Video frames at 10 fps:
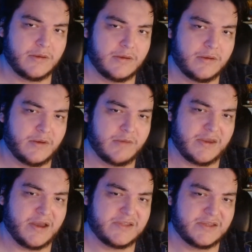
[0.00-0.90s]
and
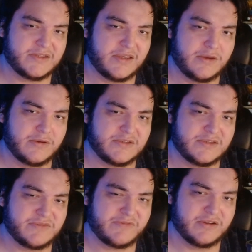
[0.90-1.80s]
because of this, he uses this
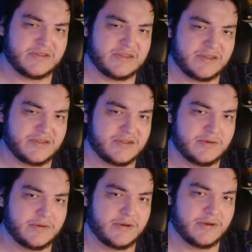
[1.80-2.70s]
fearlessness
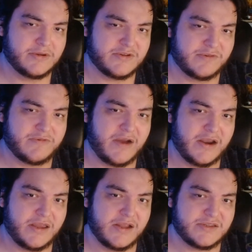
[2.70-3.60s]
to fight
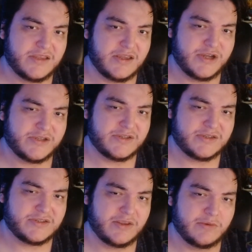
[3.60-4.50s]
against the injustice
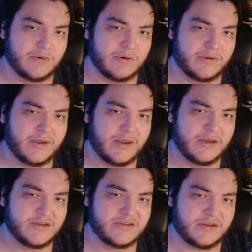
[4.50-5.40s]
in the world,
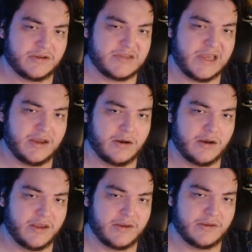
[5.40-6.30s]
to take
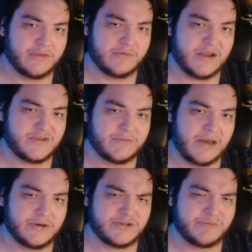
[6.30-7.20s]
on threats from
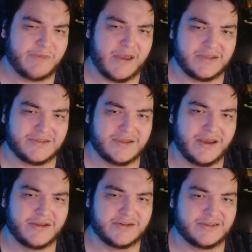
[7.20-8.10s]
outer space,
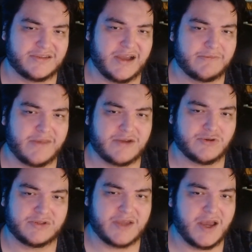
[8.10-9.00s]
to stop natural
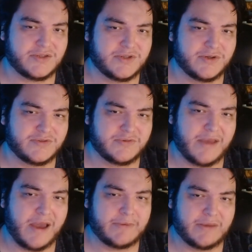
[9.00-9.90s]
disasters from
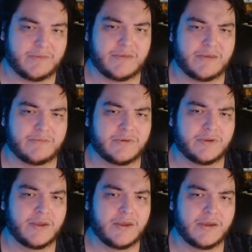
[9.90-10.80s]
happening when people
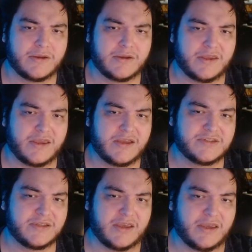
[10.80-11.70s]
could easily